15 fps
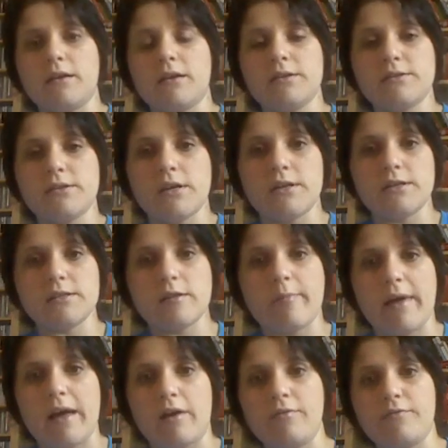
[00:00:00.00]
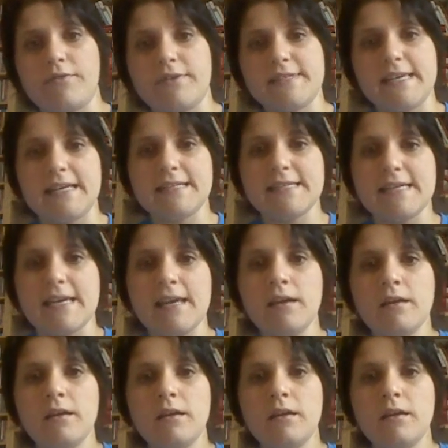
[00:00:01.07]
concerns about fertility